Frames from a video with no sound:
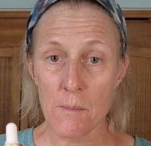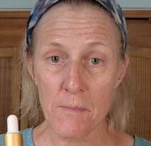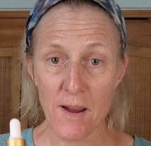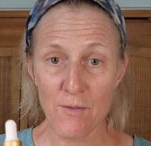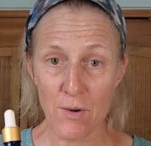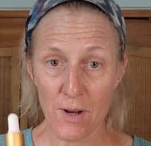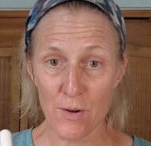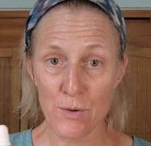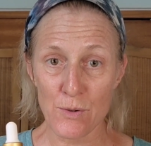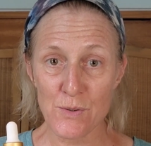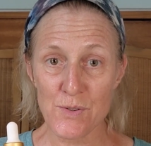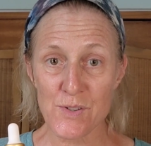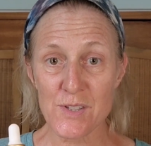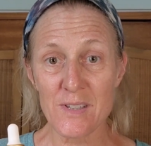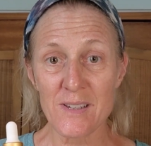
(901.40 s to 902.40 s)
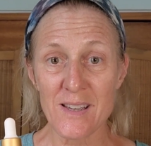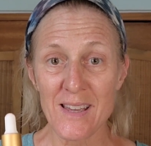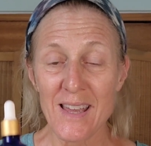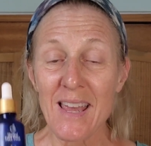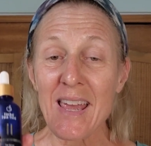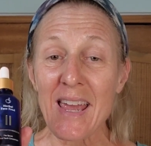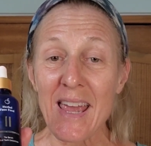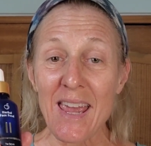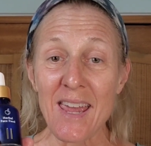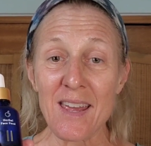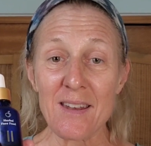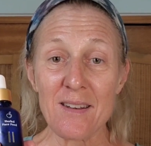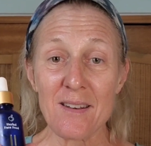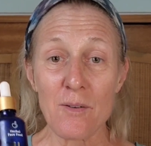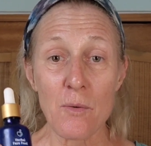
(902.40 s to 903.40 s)
my wrinkles.
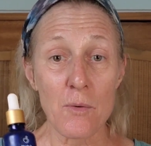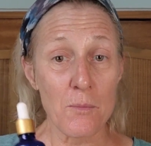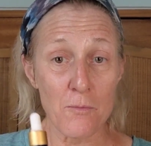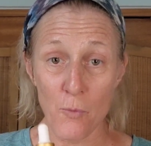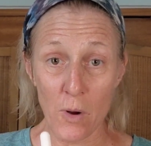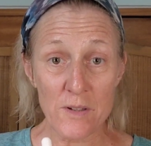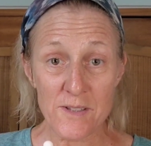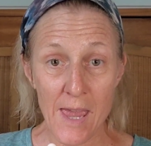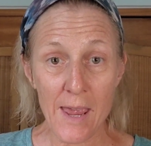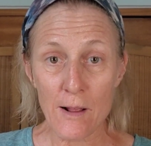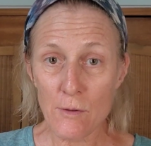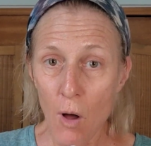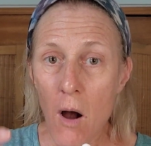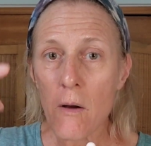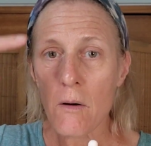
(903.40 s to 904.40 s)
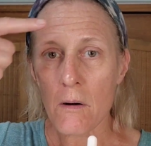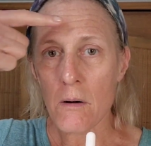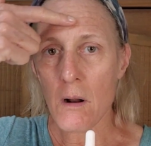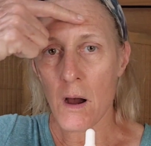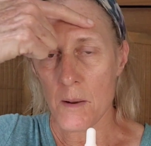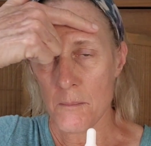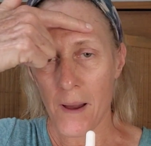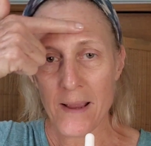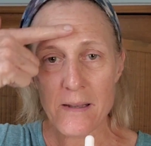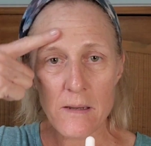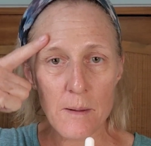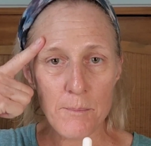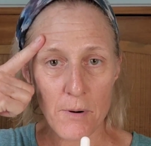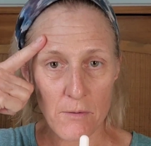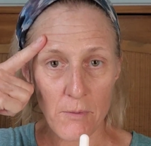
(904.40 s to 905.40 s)
It will take longer on my
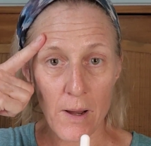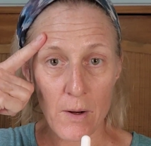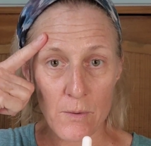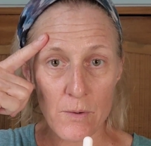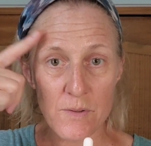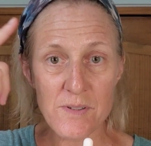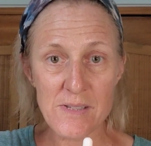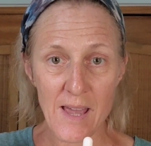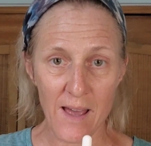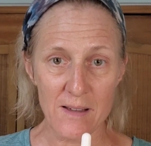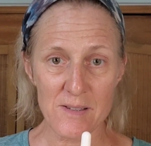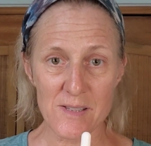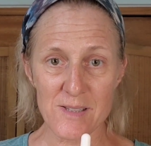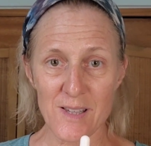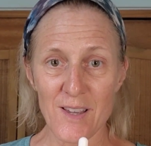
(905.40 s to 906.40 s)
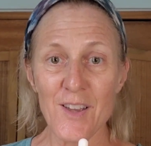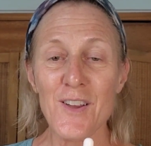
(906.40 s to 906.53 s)
deeper wrinkles, yes,